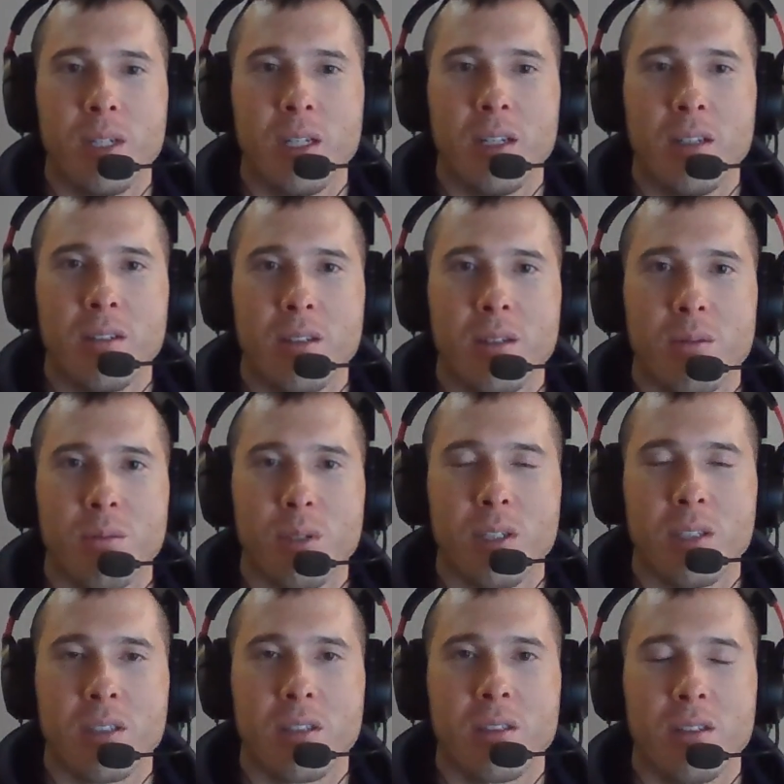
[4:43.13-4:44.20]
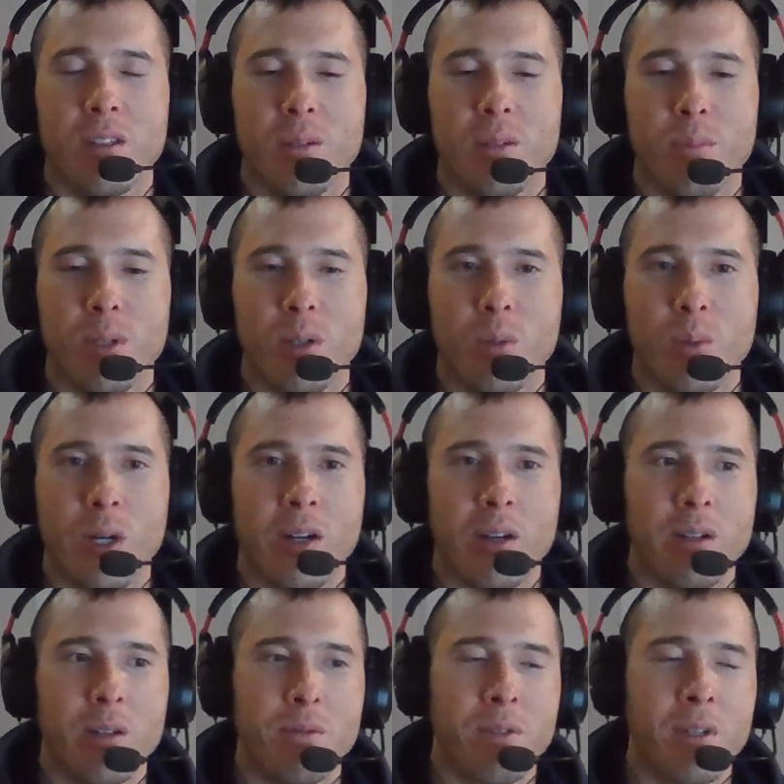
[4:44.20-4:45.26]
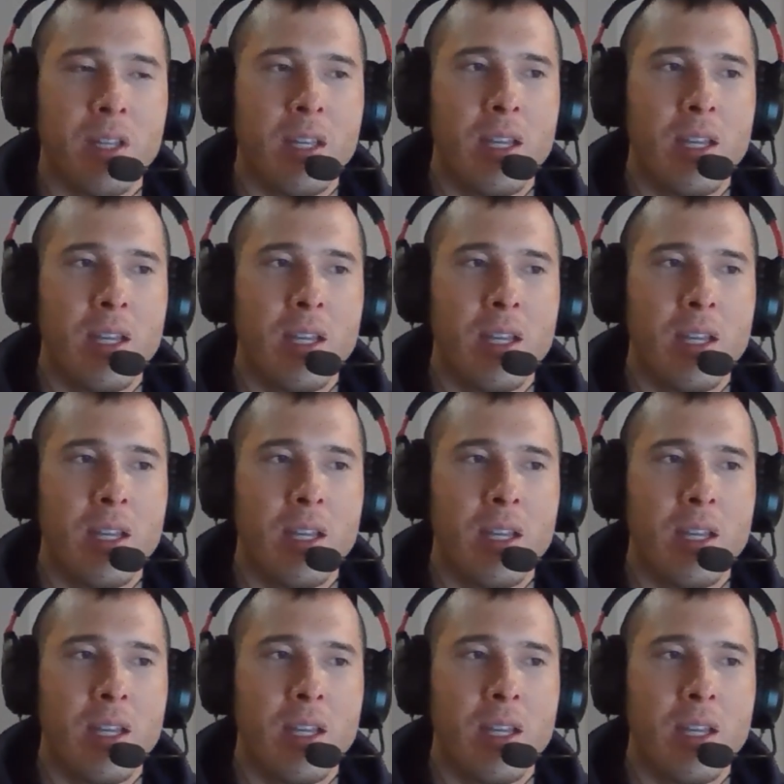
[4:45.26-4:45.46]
it is a risk to be aware of.